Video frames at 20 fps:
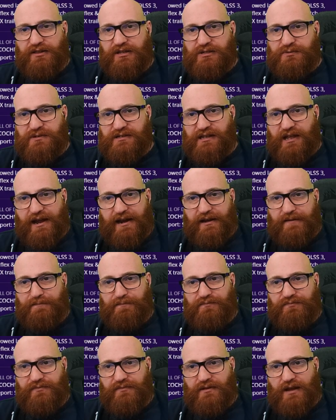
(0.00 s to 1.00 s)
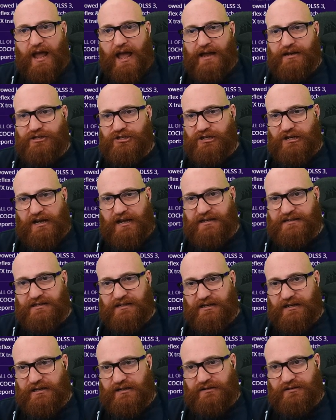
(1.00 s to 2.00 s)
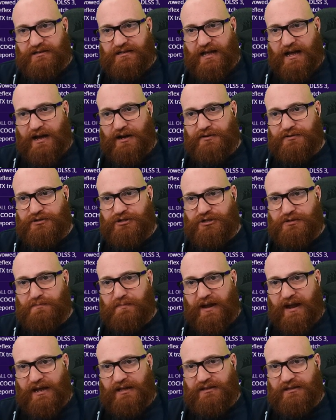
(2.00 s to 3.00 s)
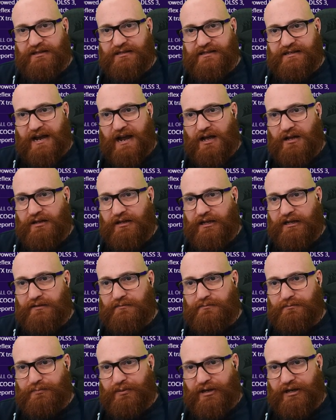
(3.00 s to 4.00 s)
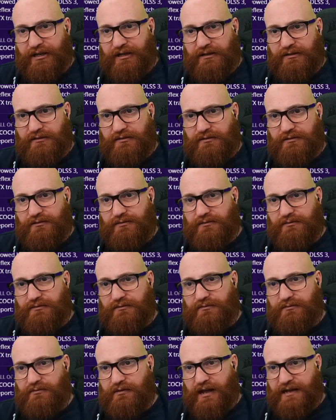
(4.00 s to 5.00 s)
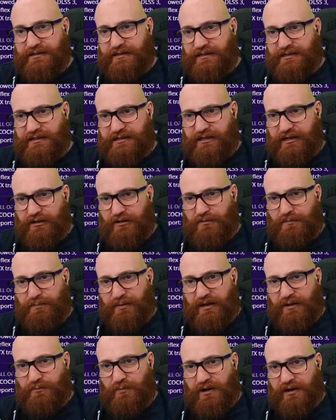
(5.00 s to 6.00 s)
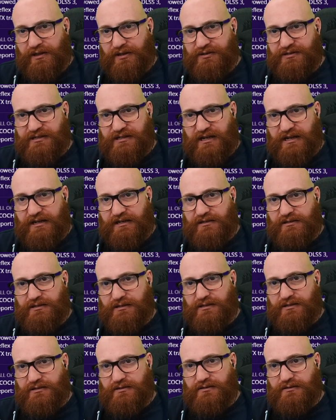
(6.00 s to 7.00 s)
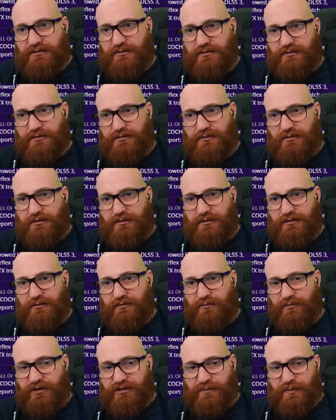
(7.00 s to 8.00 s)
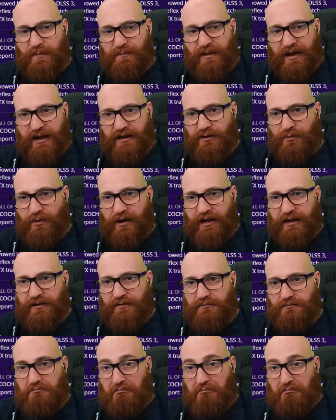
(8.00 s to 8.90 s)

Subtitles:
this was like NGS and Heroes Lounge banned this talent, but has it still been one of those things where it's been banned away?